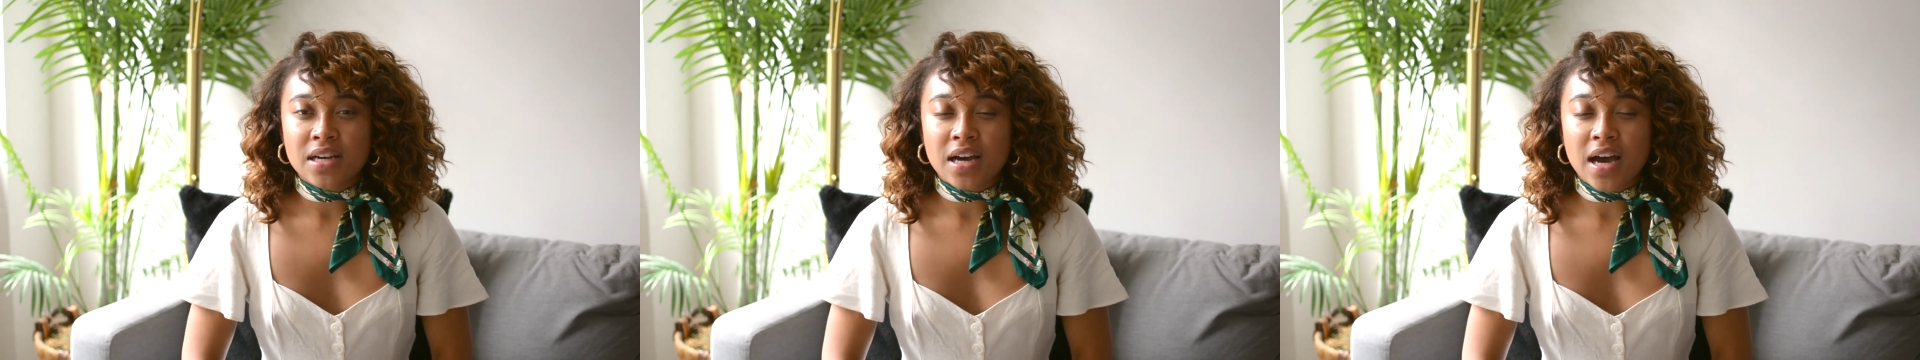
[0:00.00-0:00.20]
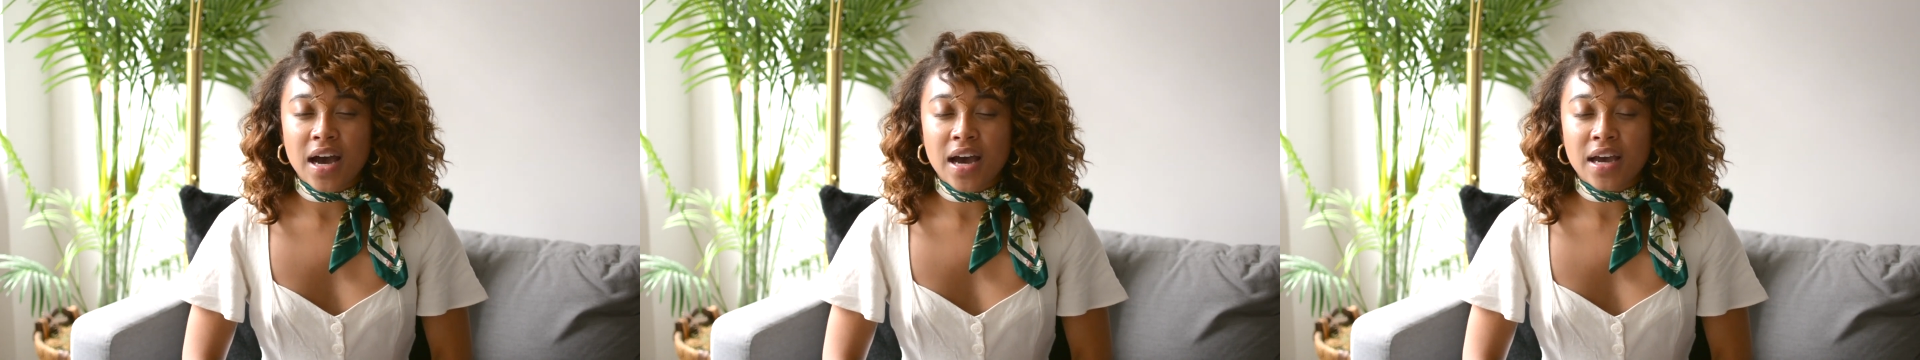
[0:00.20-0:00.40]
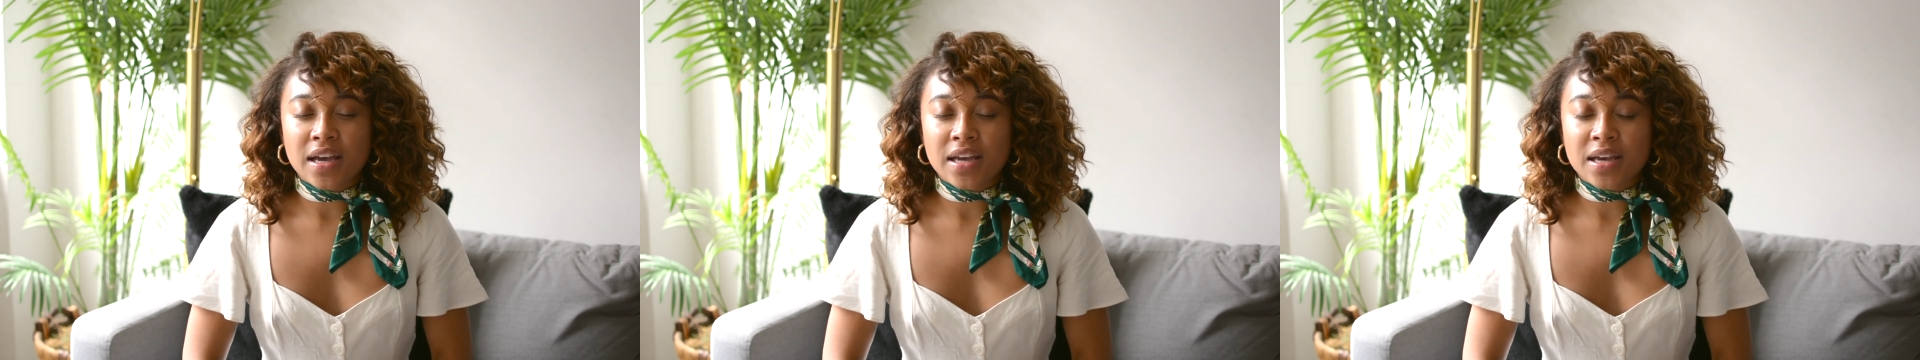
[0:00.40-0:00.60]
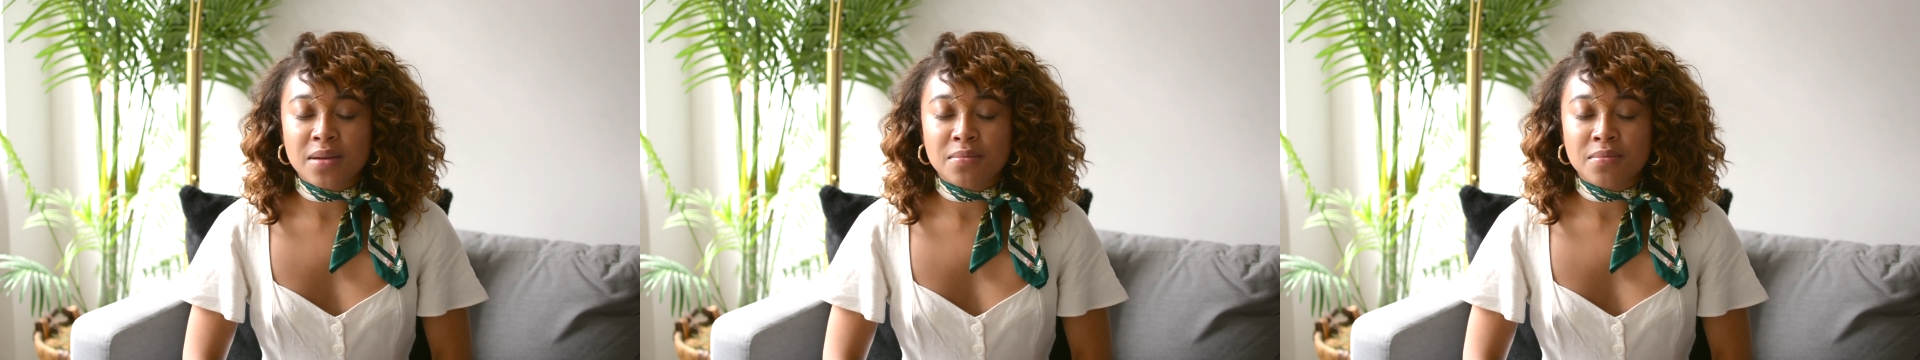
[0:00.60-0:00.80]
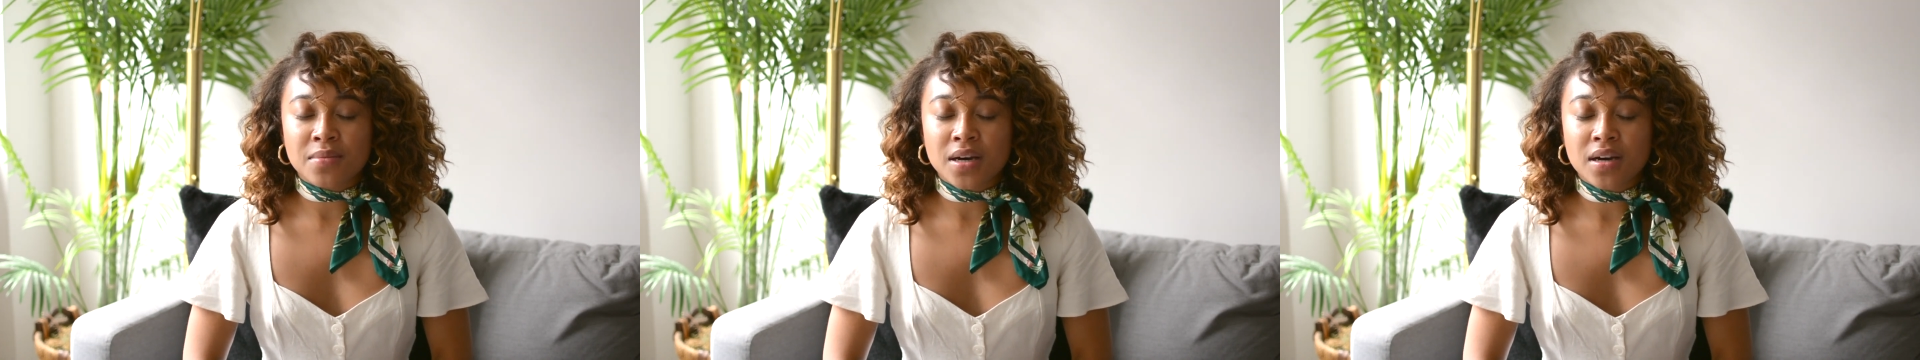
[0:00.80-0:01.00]
I
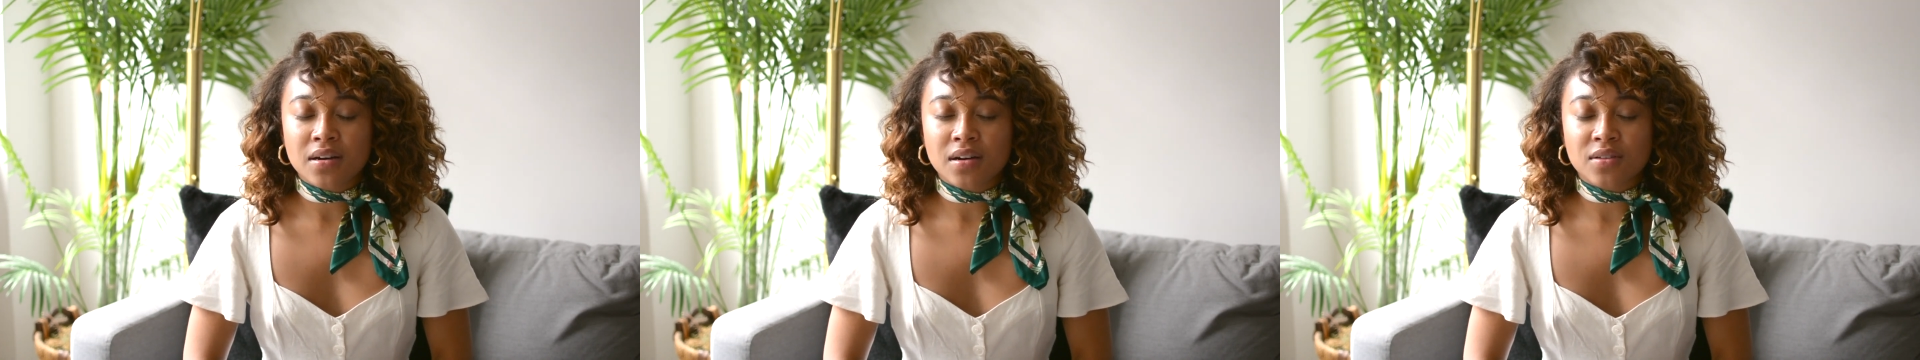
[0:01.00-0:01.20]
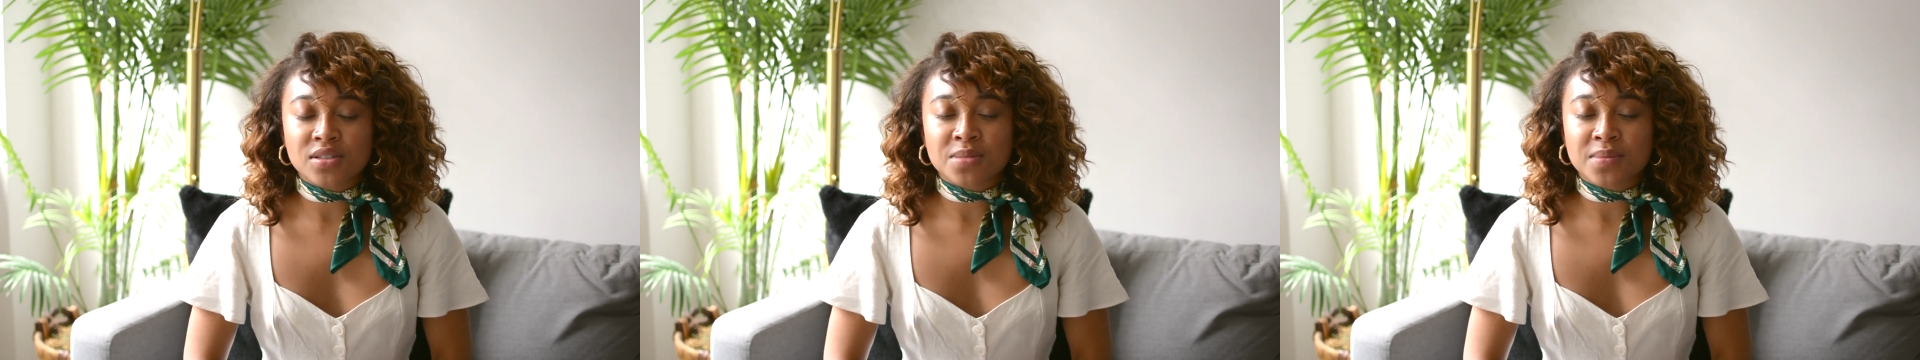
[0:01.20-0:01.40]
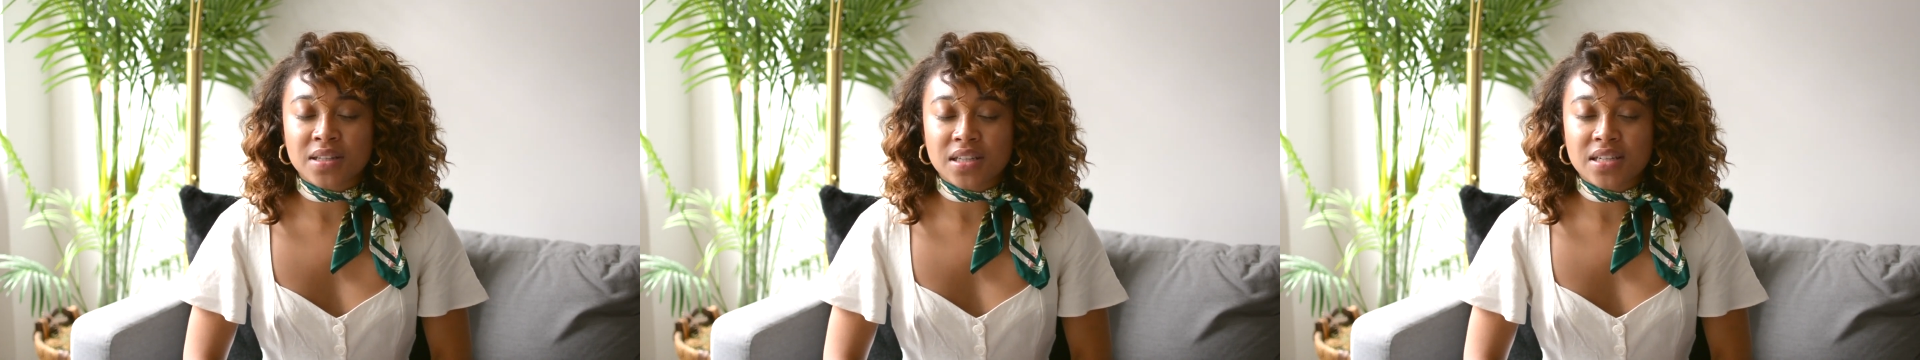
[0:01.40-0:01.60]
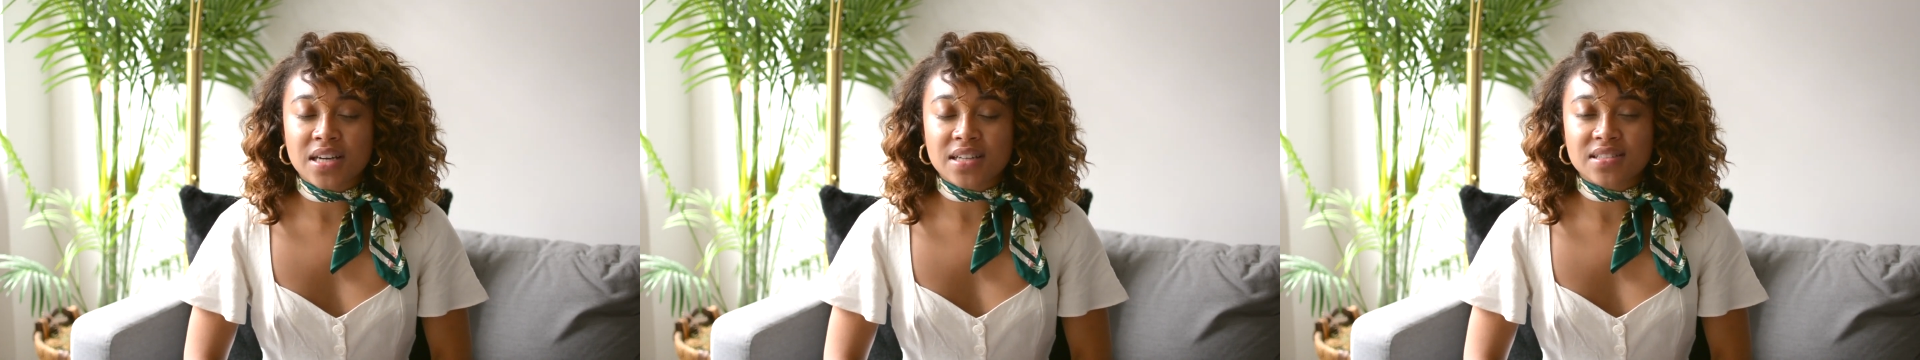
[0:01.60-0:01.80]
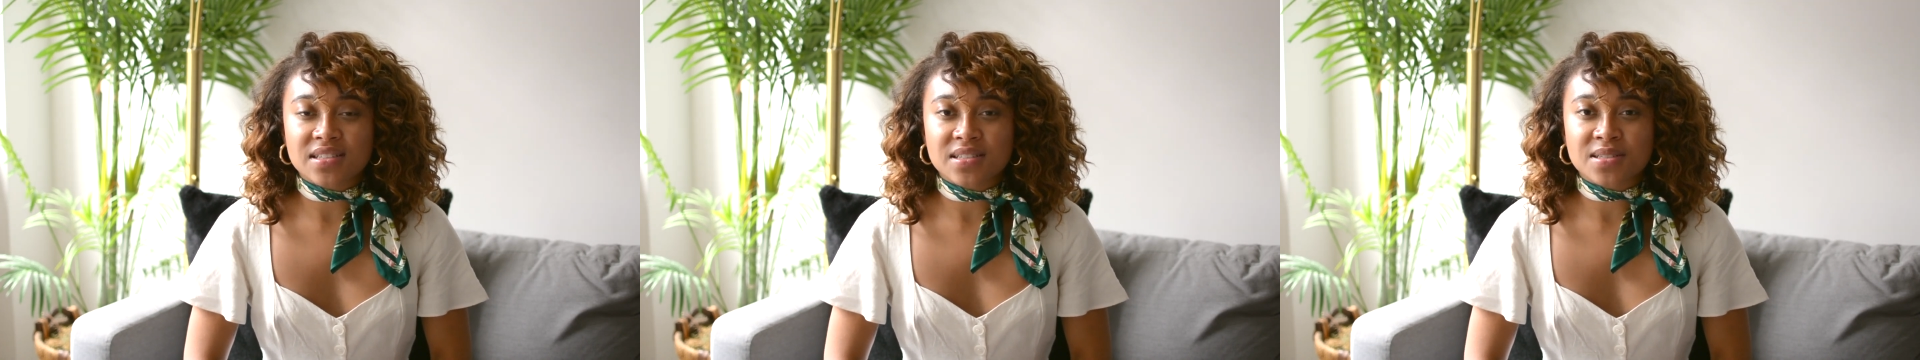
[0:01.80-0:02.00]
am ultimately
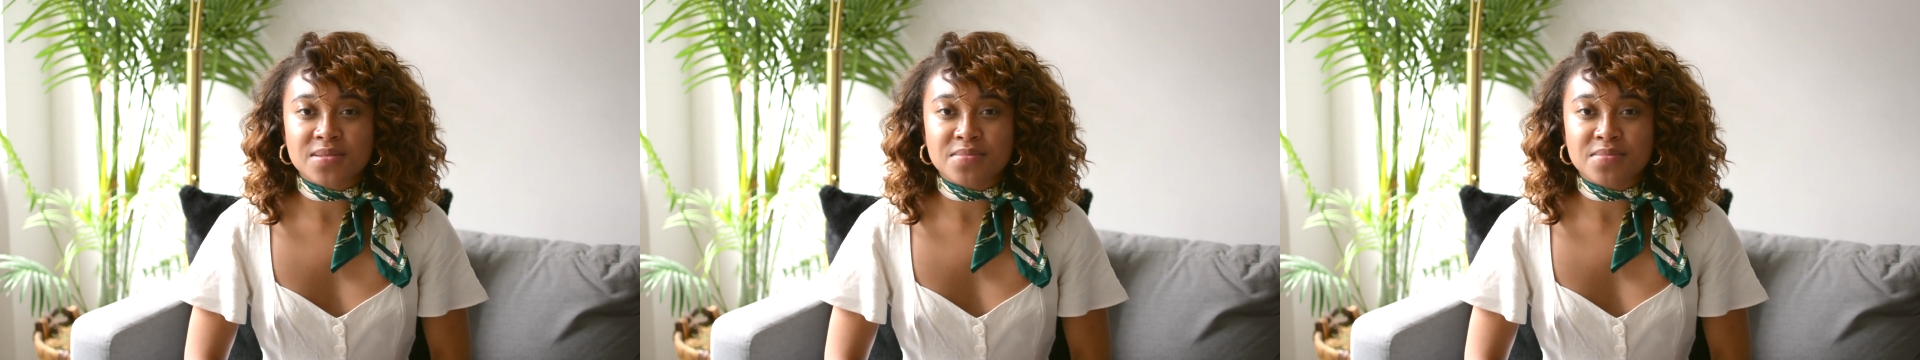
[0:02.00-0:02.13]
destined